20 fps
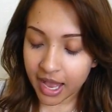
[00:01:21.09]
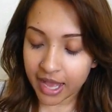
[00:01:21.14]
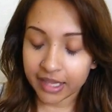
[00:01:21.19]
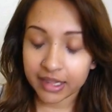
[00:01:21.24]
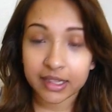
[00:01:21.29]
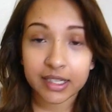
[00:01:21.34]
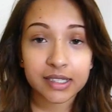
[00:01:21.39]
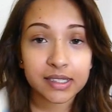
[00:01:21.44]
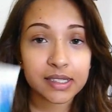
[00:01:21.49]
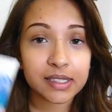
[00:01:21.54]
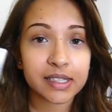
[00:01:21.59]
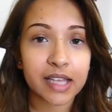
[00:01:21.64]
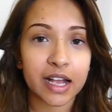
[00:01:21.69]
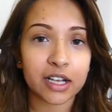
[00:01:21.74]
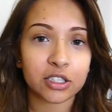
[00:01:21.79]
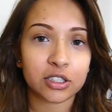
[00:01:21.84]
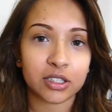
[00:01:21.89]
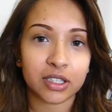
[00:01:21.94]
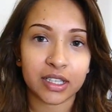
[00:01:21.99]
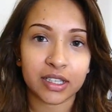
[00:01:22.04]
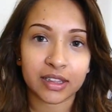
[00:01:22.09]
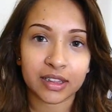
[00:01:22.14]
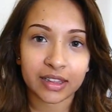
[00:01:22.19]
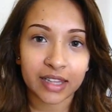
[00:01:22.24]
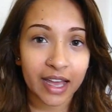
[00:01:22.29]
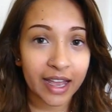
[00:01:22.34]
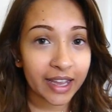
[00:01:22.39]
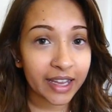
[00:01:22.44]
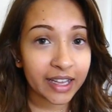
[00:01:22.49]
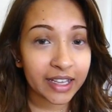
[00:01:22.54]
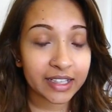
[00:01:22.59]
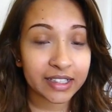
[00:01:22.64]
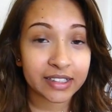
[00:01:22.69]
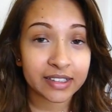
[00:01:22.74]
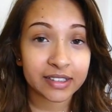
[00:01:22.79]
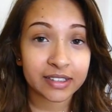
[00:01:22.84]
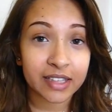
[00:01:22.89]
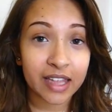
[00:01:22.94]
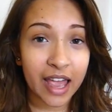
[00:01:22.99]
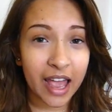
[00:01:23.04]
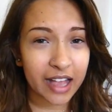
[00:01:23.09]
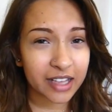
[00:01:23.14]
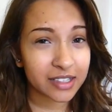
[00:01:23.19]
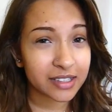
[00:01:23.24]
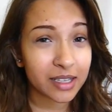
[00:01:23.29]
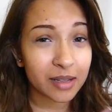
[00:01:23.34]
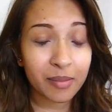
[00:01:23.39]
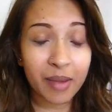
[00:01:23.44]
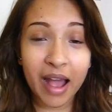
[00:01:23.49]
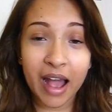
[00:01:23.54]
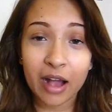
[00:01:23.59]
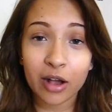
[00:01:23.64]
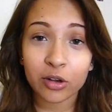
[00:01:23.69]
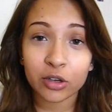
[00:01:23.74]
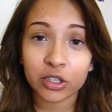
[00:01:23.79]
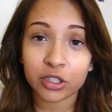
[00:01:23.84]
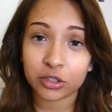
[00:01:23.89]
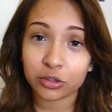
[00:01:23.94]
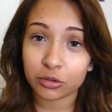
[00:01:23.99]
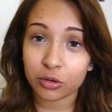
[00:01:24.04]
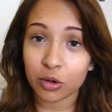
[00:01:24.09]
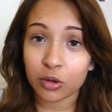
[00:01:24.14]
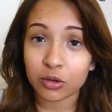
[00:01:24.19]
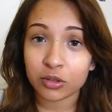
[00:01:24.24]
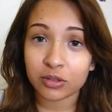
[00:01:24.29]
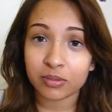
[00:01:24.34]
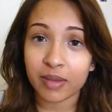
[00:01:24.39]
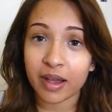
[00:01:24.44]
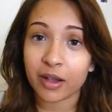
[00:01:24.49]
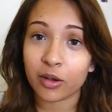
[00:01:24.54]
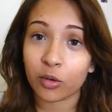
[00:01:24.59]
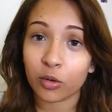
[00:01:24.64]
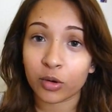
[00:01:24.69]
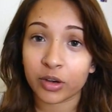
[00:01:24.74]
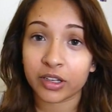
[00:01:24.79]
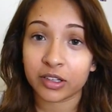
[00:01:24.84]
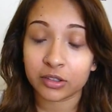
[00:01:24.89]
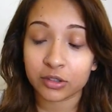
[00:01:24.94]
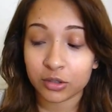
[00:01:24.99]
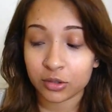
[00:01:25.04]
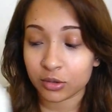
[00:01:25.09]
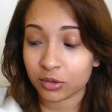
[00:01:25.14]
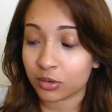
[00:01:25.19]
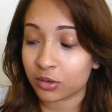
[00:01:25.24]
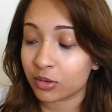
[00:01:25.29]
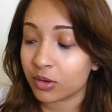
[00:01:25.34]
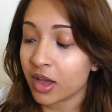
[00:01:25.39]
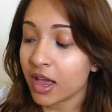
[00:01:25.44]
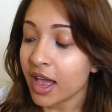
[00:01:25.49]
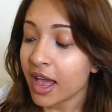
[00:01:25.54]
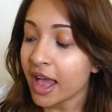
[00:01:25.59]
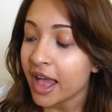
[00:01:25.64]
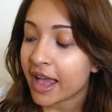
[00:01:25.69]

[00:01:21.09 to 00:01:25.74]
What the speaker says: And this is actually light. It somehow controls my oil too.